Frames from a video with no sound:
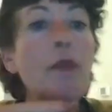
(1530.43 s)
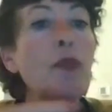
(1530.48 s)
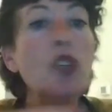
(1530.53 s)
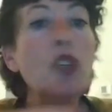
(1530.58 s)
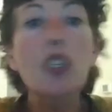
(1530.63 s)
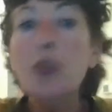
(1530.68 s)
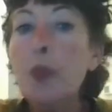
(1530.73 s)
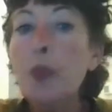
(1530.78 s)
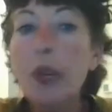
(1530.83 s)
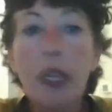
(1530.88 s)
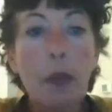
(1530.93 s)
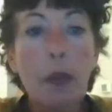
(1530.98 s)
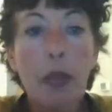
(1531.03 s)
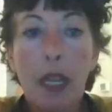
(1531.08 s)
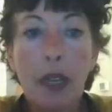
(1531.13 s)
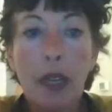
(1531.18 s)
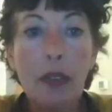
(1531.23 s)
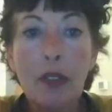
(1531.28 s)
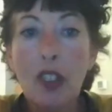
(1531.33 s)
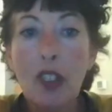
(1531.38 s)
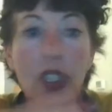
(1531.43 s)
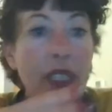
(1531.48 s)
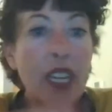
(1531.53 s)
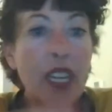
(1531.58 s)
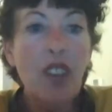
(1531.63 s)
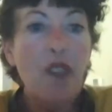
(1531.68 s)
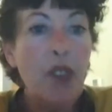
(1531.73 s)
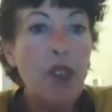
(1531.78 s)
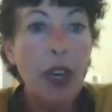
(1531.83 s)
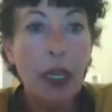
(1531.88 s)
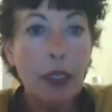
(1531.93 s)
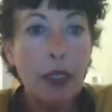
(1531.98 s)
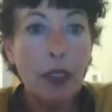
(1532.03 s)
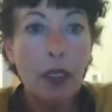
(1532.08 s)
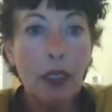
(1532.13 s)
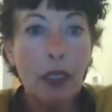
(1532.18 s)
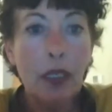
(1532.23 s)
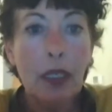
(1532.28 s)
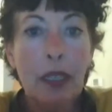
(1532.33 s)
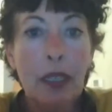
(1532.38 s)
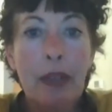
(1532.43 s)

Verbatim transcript: Just bring them in. Just get it fixed.